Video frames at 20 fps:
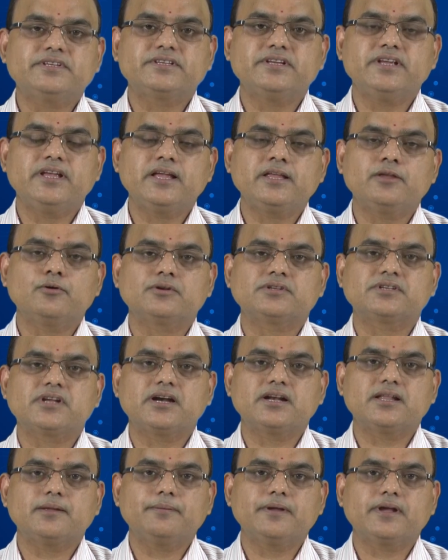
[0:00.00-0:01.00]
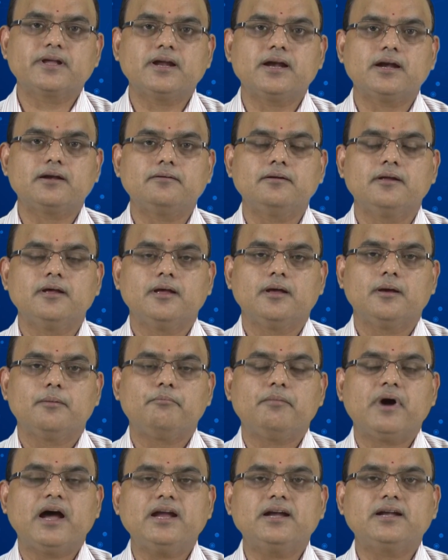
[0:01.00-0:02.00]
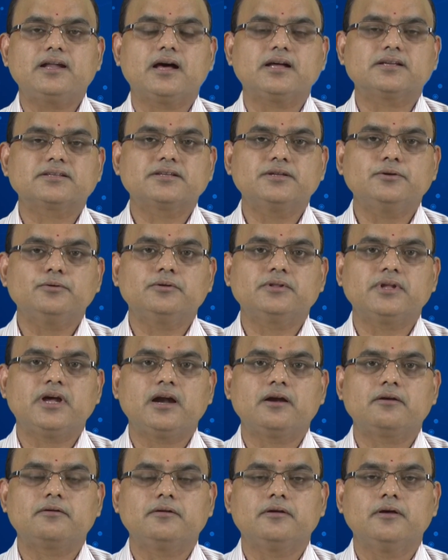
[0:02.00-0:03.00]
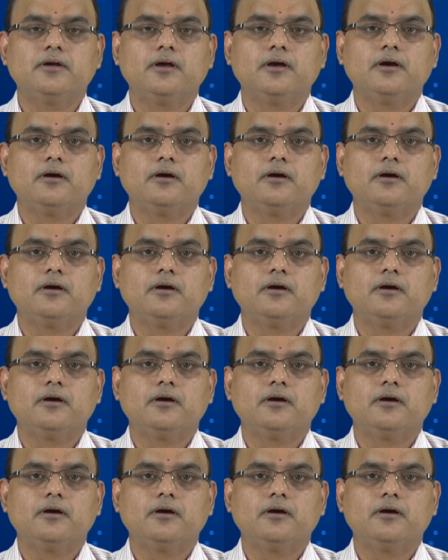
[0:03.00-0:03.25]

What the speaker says: seeing your certificate might ask you that